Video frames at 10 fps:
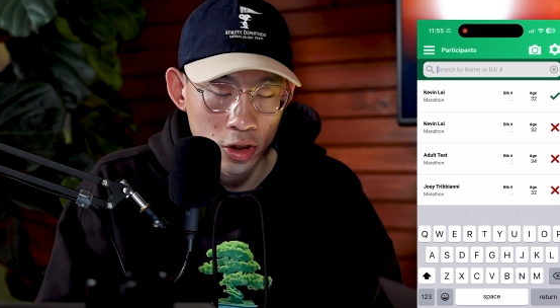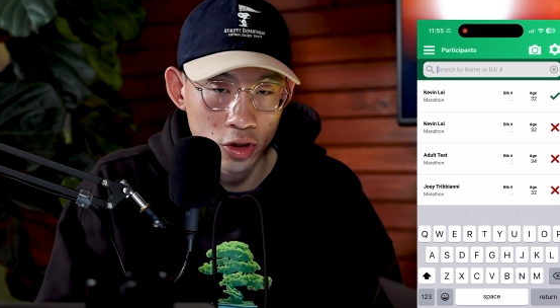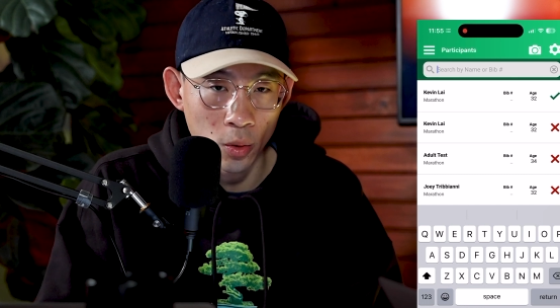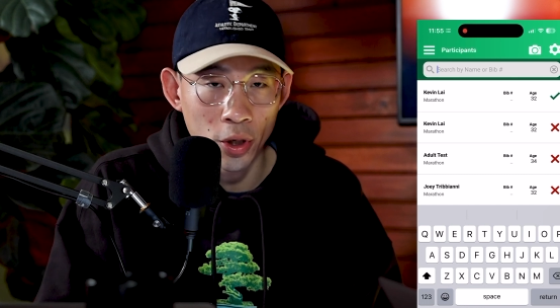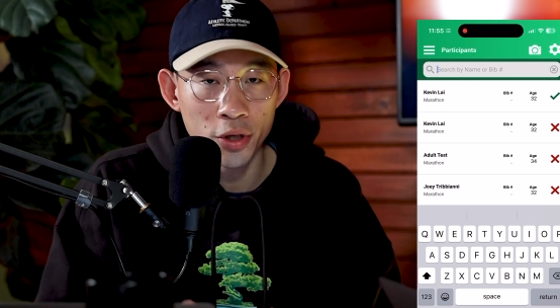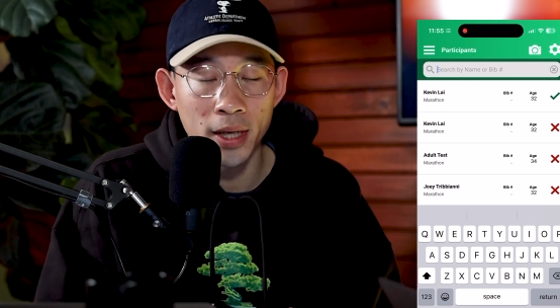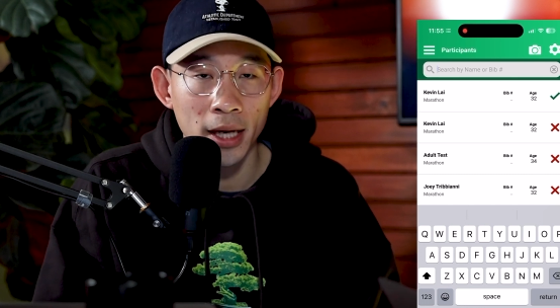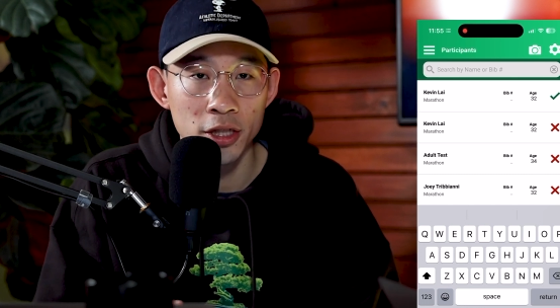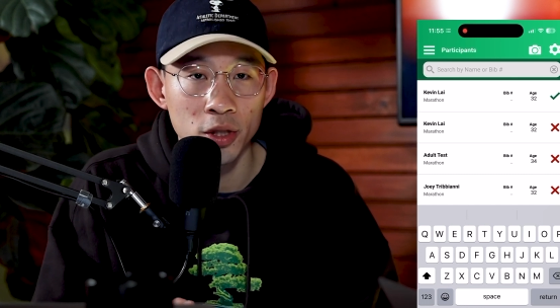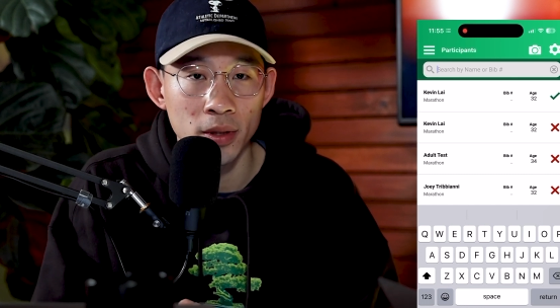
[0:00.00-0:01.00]
So what you
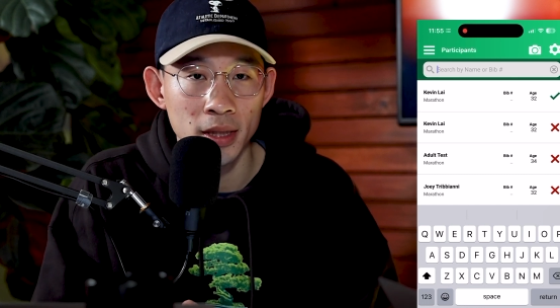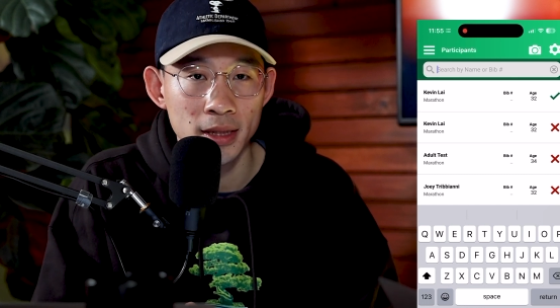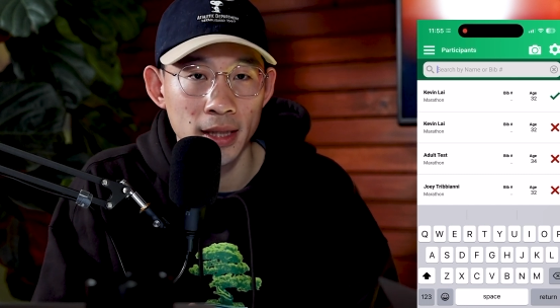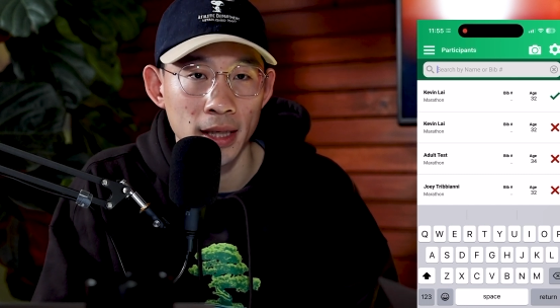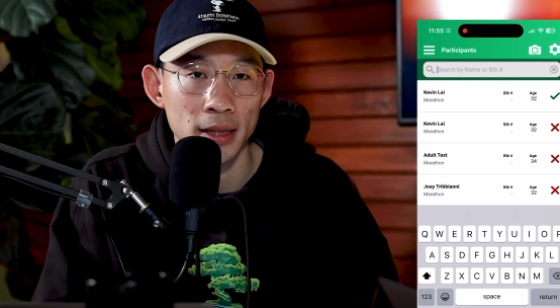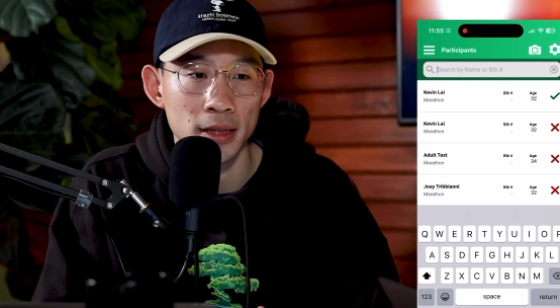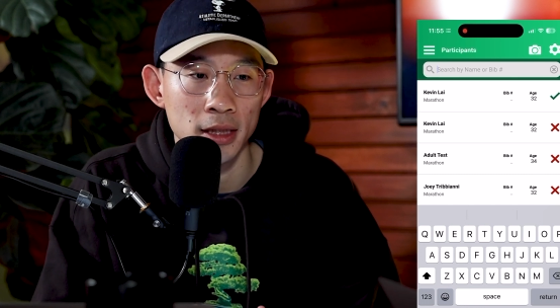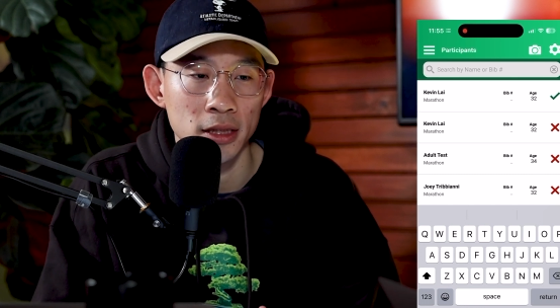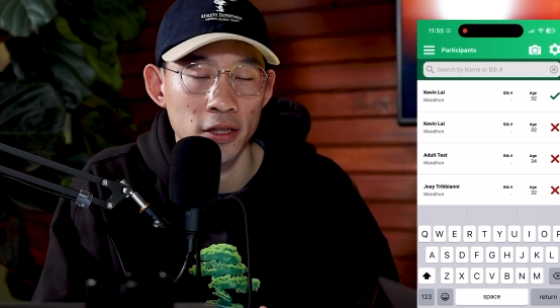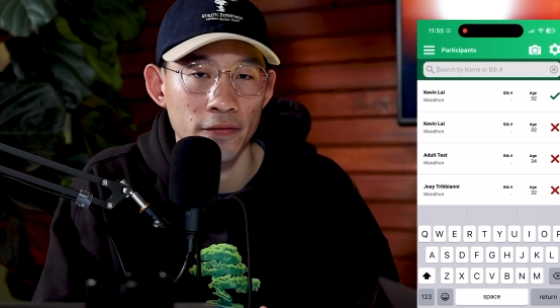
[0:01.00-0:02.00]
can do in this case
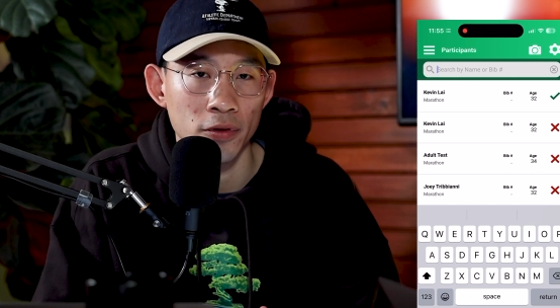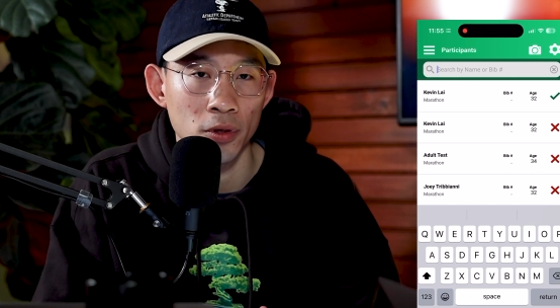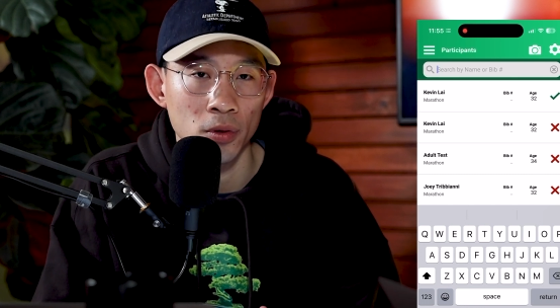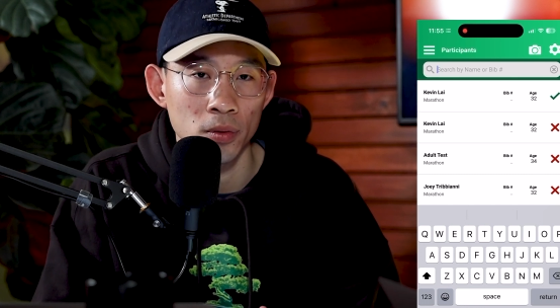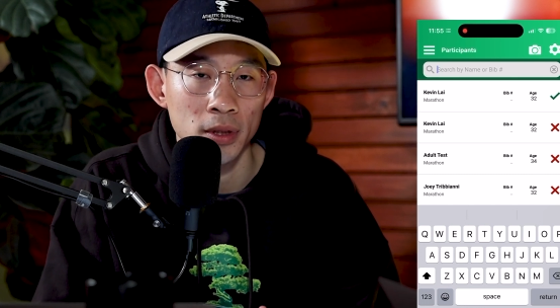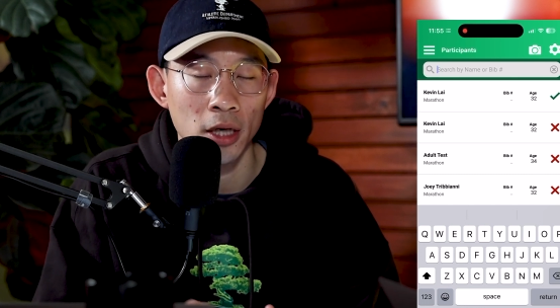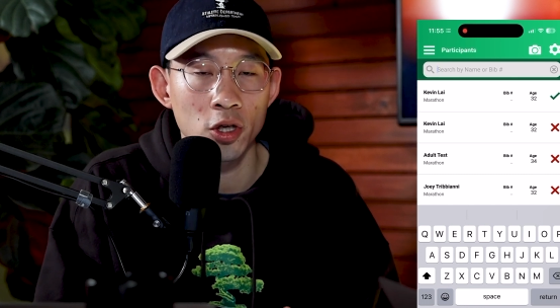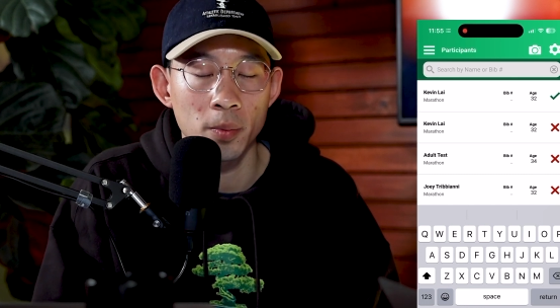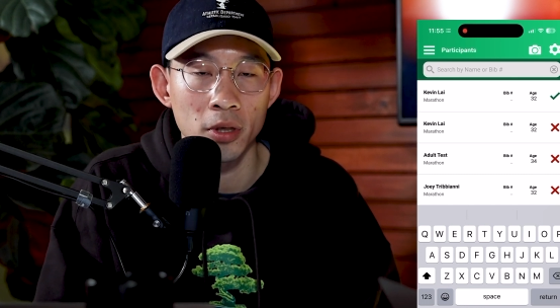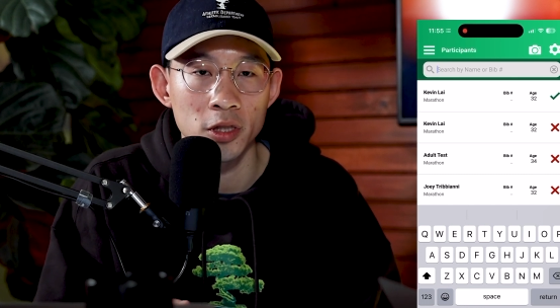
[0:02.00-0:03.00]
is if you tell
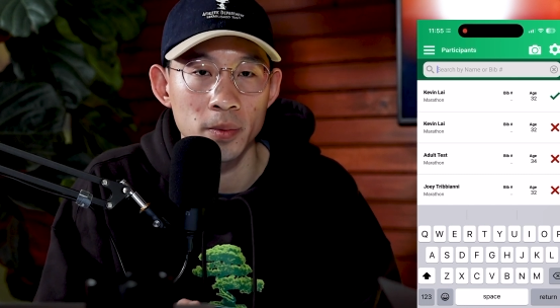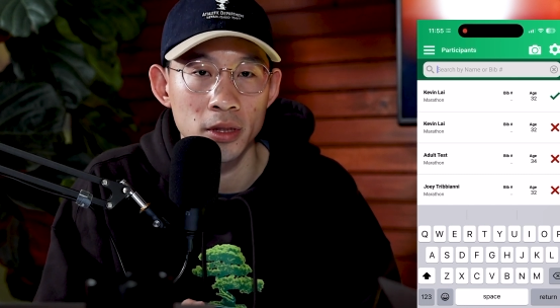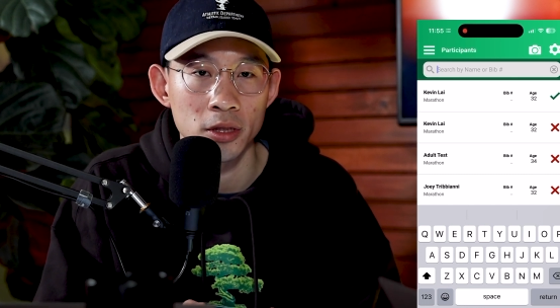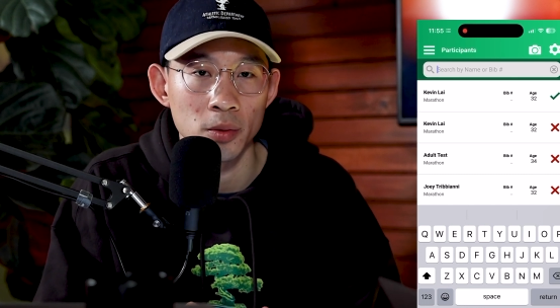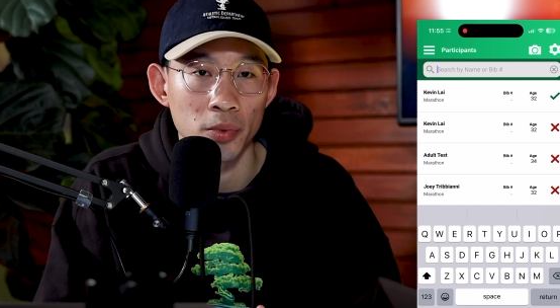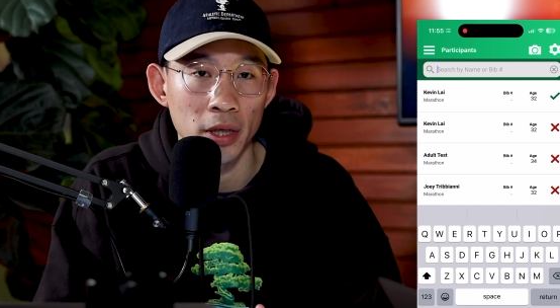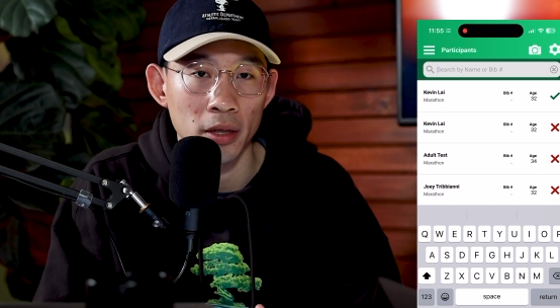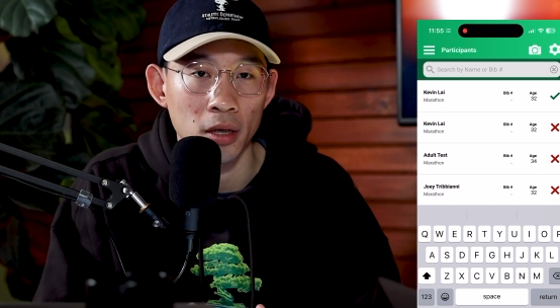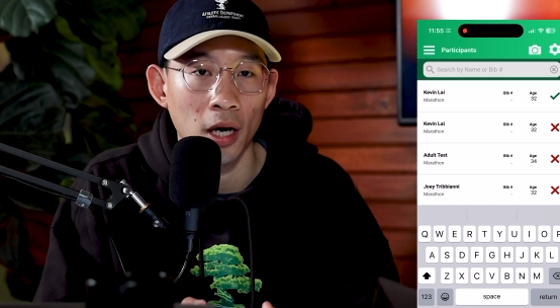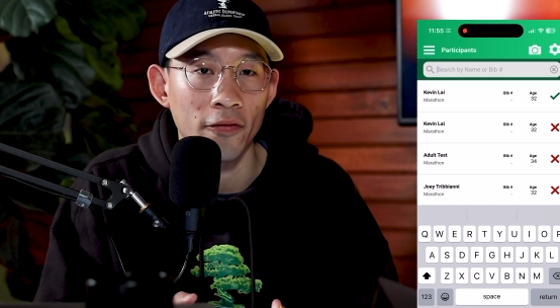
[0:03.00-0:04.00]
your participants to bring
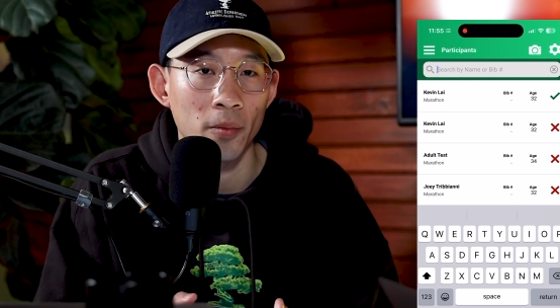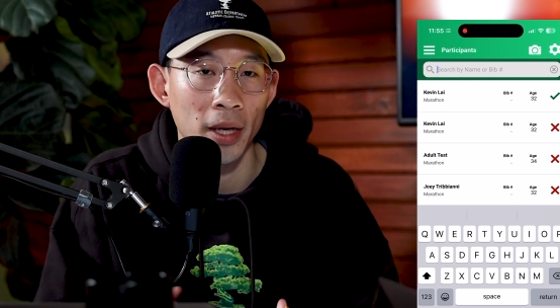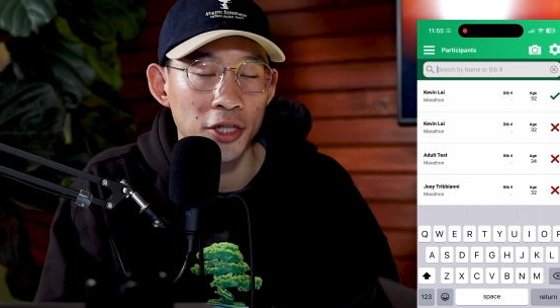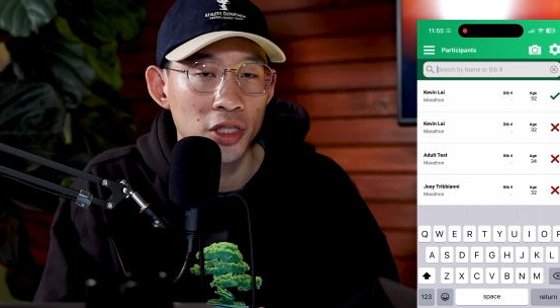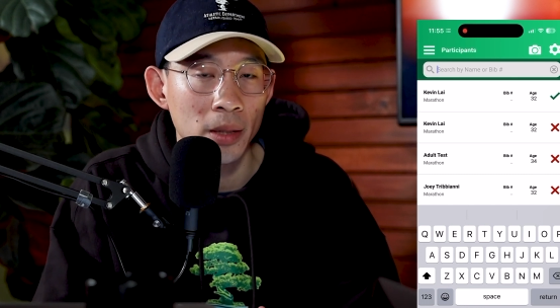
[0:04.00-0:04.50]
their confirmation